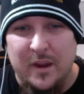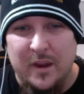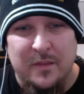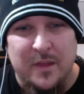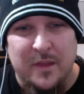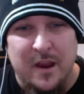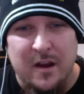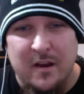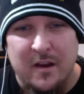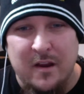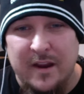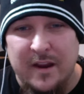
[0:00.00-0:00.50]

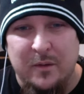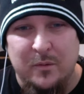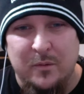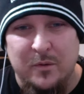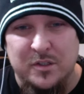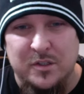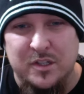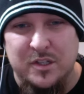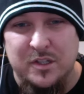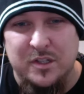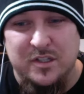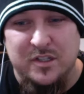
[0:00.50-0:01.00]
there, and it
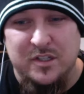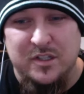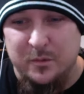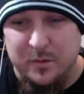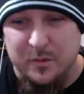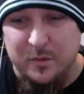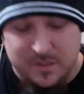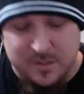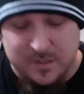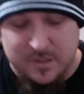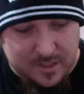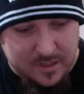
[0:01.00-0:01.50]

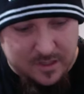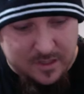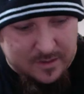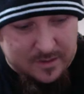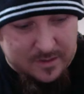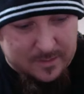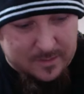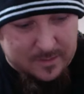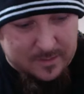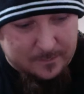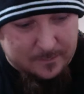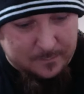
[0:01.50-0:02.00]
was
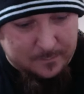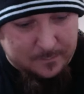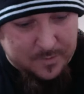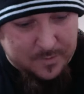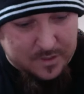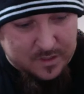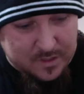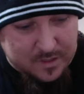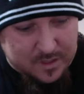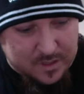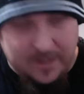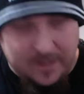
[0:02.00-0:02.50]

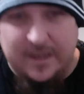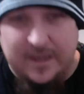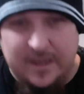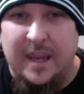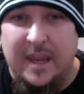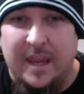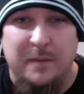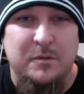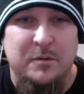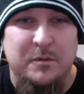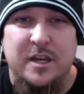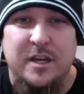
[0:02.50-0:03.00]
a
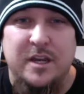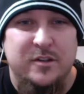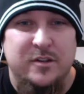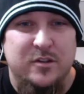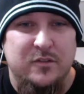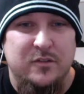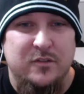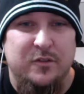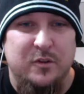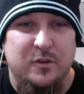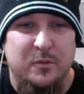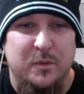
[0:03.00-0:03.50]
game changer
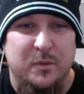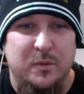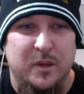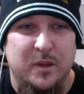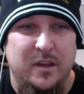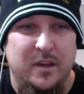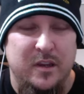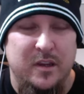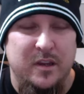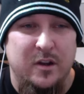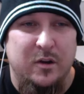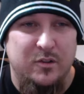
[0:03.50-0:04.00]
for
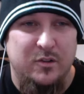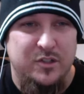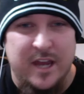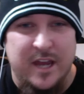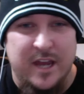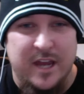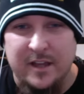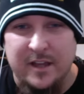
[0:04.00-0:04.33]
me. John